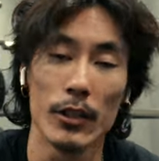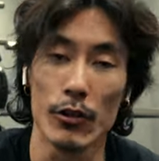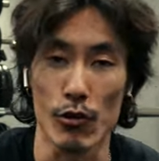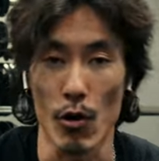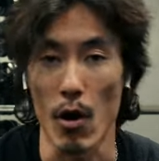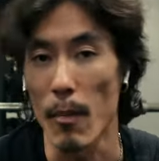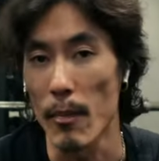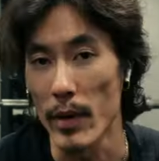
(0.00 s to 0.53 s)

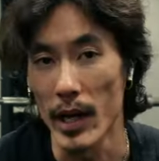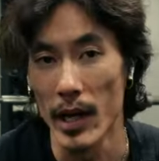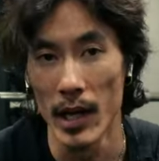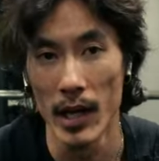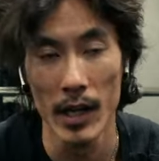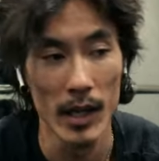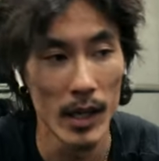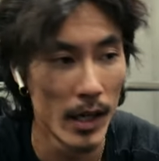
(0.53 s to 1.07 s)
drop it,
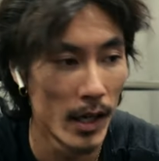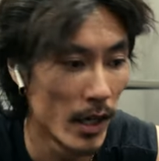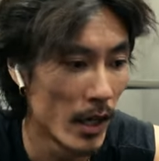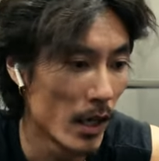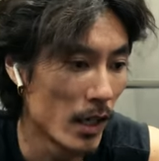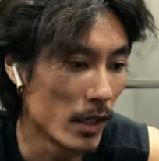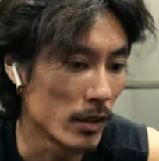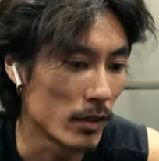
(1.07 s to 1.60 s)

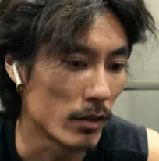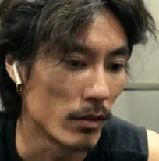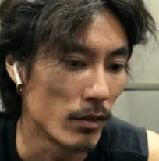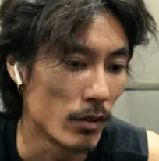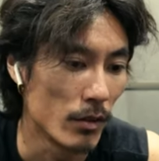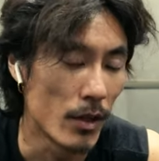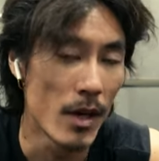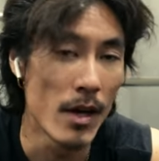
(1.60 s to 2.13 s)

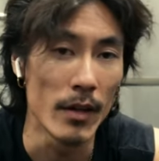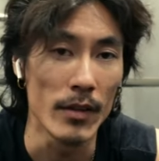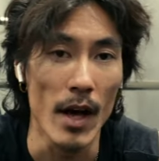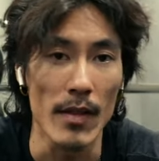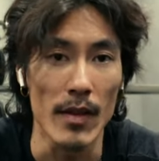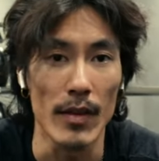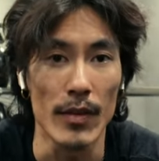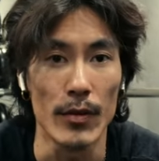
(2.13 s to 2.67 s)
do
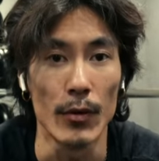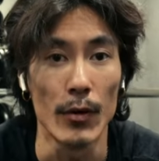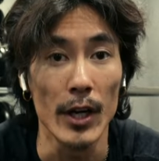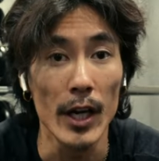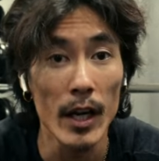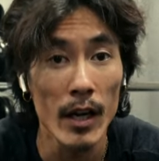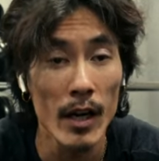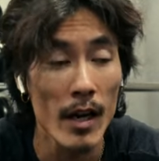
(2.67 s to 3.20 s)
another
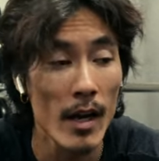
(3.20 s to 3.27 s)
three